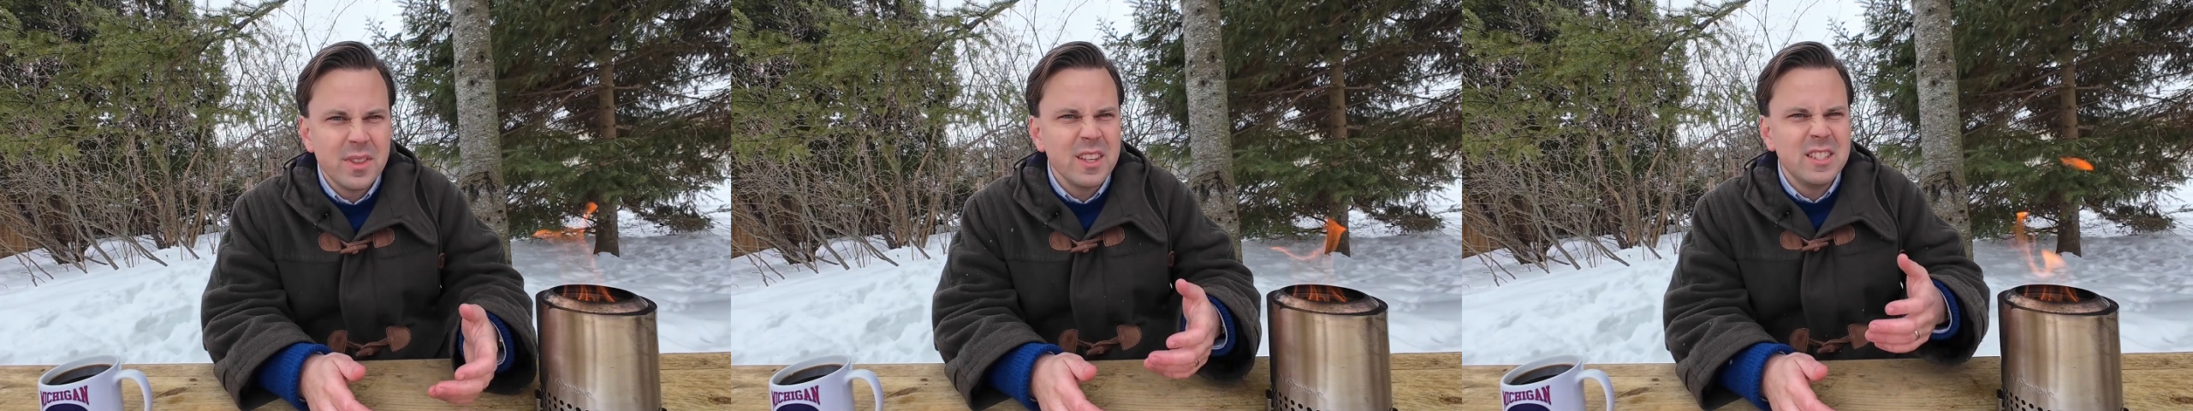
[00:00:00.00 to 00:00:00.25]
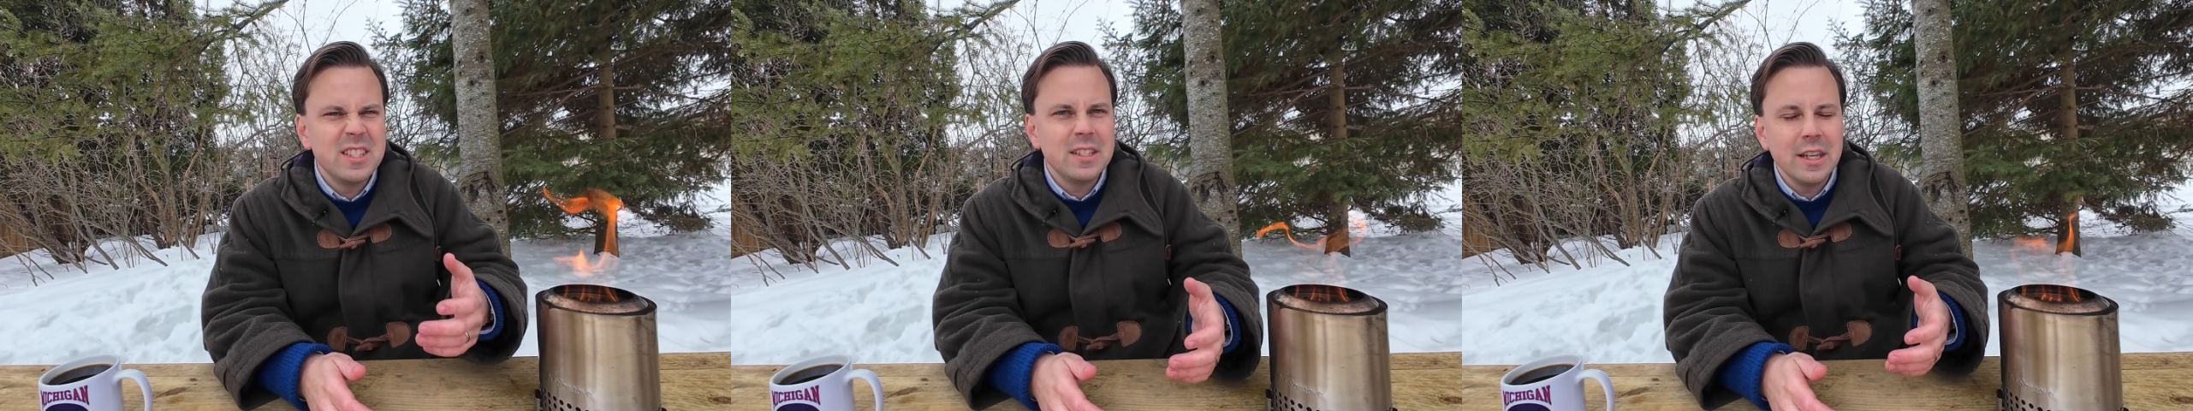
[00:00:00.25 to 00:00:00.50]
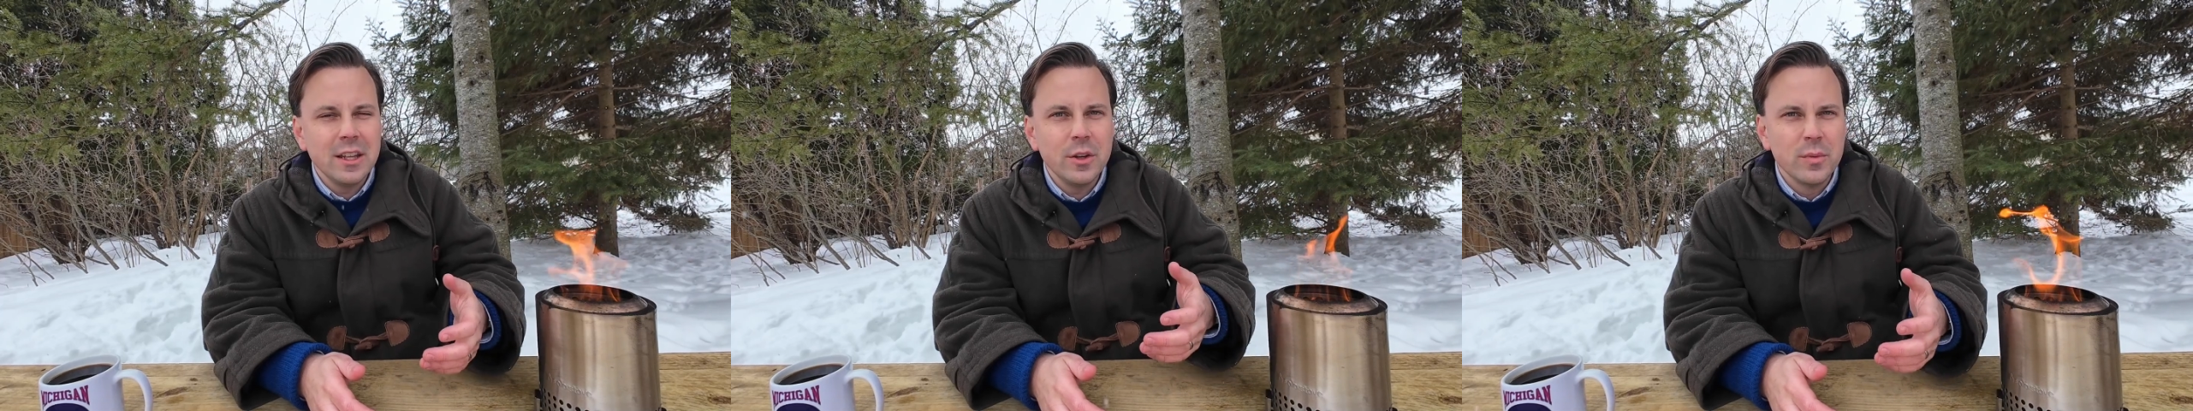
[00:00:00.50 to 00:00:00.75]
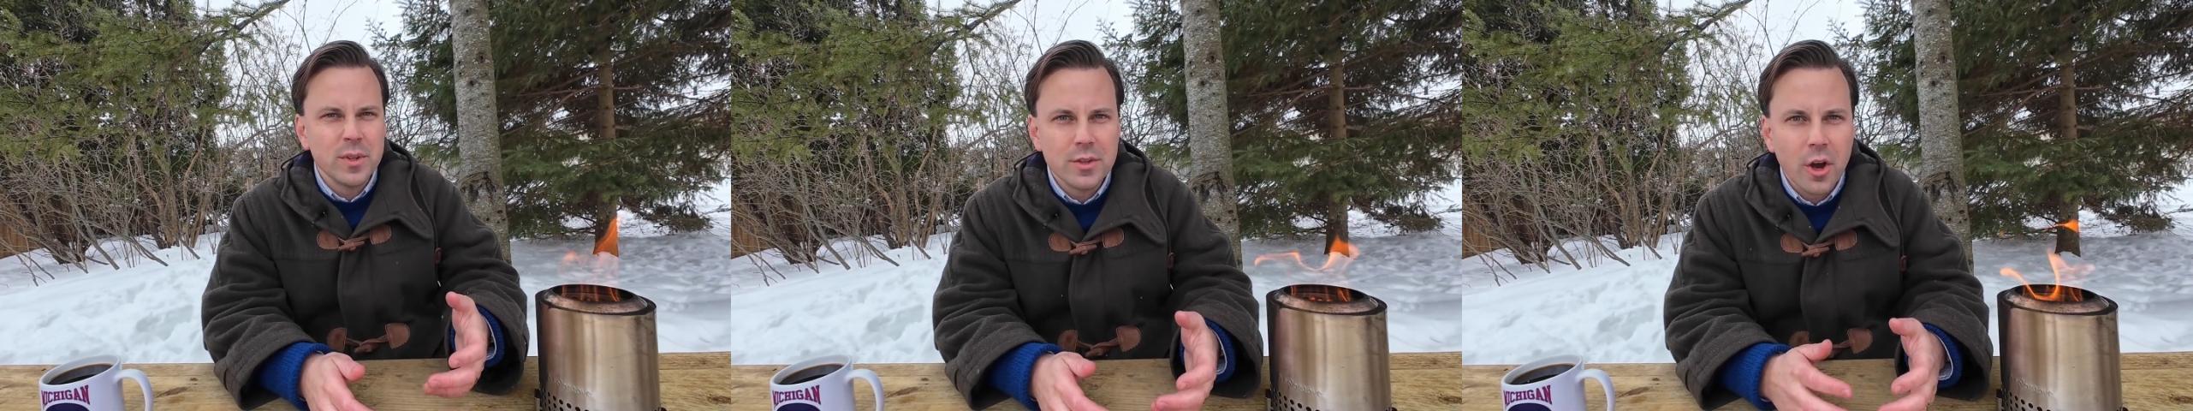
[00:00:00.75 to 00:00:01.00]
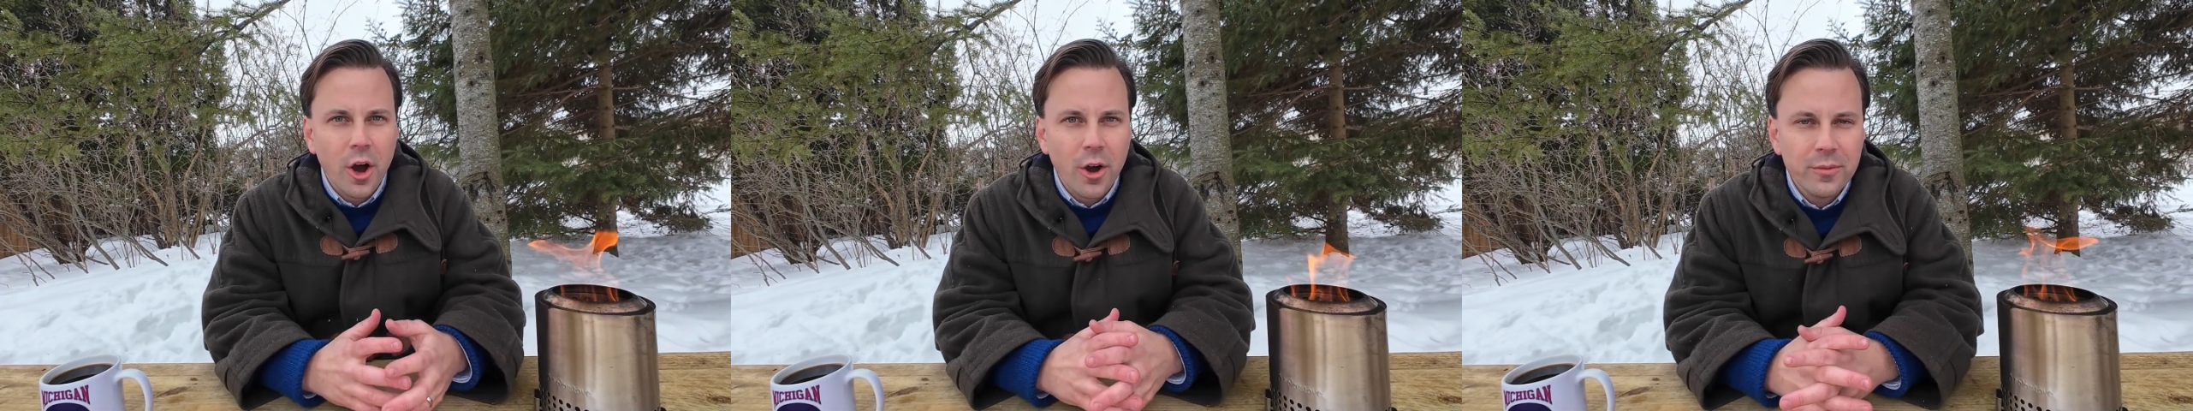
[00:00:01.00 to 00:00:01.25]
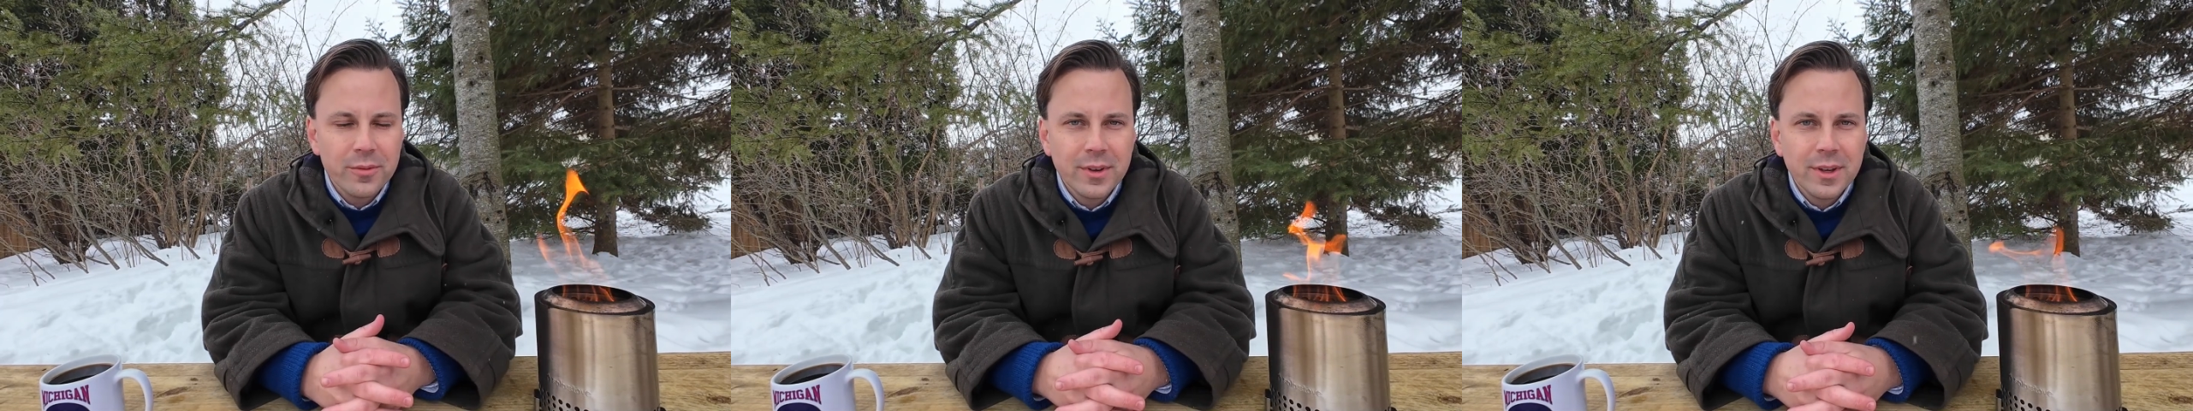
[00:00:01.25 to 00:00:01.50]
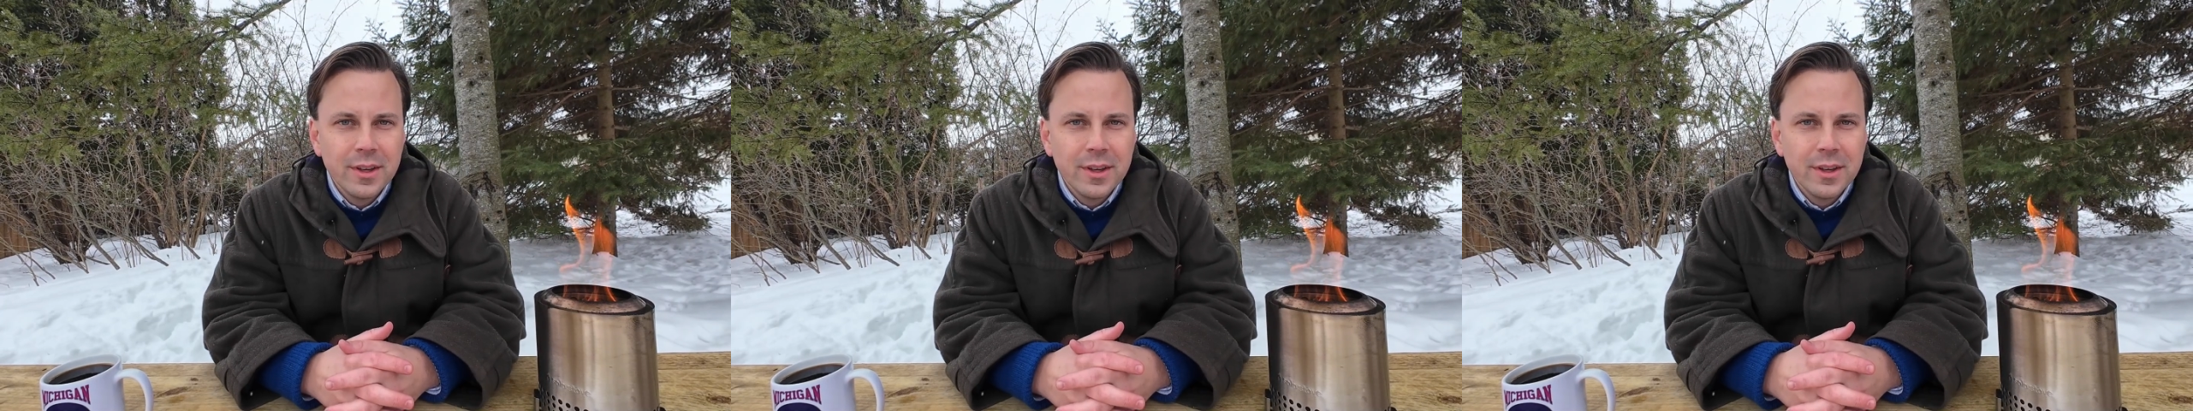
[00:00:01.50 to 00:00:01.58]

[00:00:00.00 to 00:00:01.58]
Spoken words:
his steely resolve,